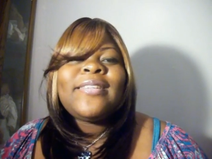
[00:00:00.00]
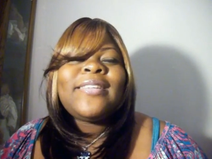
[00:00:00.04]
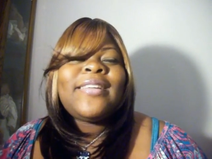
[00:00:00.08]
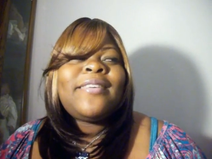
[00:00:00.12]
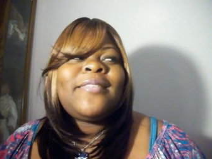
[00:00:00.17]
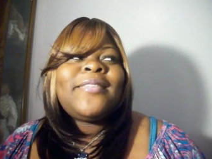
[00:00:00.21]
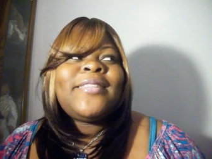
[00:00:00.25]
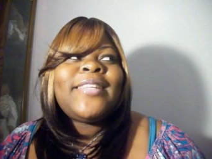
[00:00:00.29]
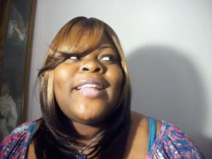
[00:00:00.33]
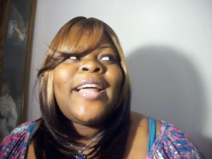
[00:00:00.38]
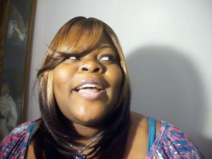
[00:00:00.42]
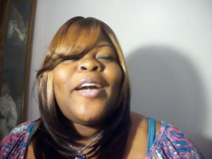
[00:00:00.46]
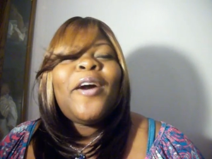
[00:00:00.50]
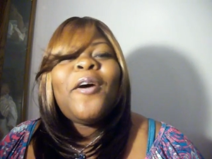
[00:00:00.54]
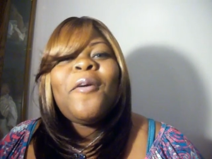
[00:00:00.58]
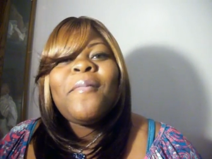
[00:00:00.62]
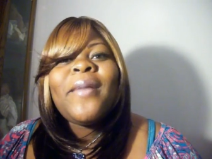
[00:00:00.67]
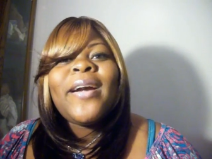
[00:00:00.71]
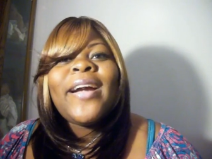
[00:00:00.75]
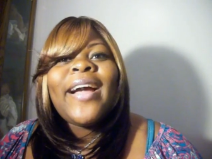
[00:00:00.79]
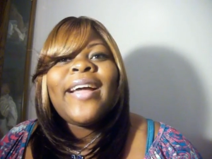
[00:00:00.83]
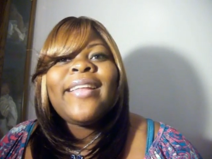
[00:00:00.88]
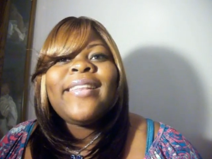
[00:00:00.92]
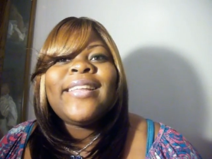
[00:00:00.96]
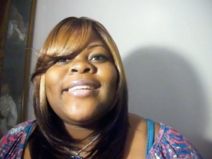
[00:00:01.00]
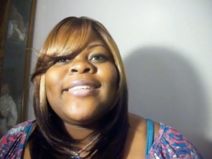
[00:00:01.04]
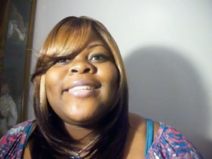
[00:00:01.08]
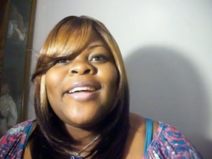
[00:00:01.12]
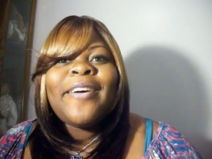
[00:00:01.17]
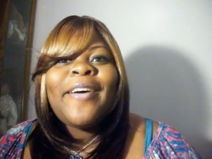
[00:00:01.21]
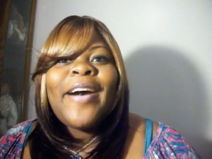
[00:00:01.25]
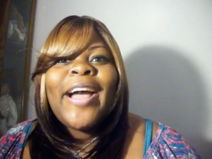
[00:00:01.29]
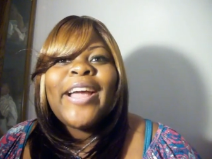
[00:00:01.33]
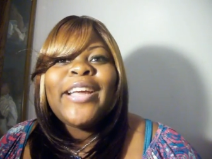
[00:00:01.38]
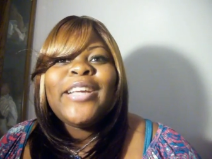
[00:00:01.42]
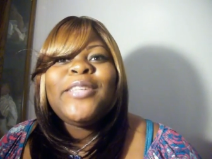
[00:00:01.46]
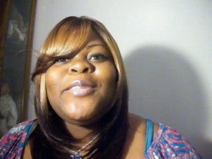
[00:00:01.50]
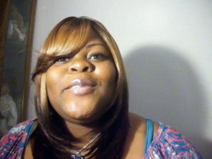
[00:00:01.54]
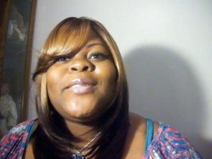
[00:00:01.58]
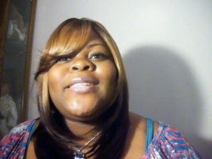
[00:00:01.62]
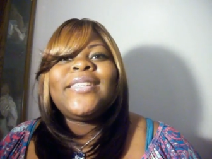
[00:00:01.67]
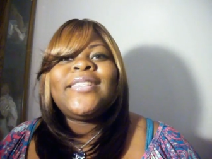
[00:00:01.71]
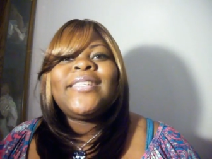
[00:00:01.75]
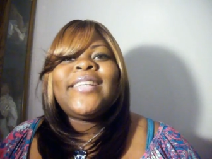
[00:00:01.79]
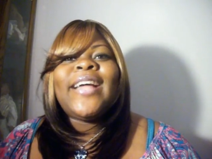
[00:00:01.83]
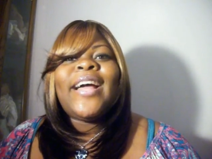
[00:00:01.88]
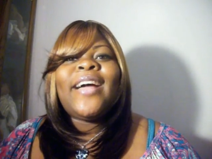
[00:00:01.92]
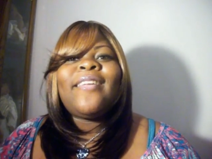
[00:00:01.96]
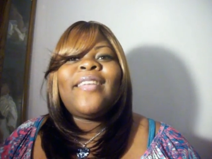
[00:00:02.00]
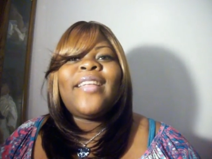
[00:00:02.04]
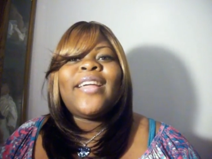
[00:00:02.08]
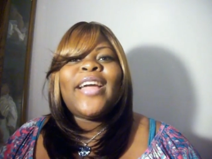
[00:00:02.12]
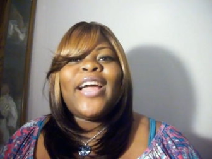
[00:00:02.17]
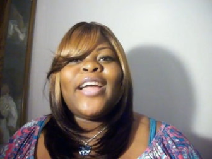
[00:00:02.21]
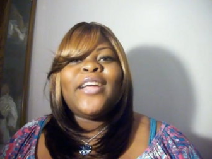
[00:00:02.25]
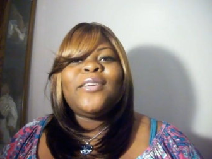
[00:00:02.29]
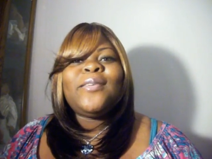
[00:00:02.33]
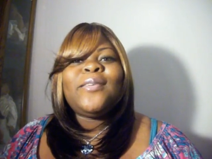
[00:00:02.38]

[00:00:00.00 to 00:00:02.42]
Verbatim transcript: And I was like, oh my God, that's how I used to sound like I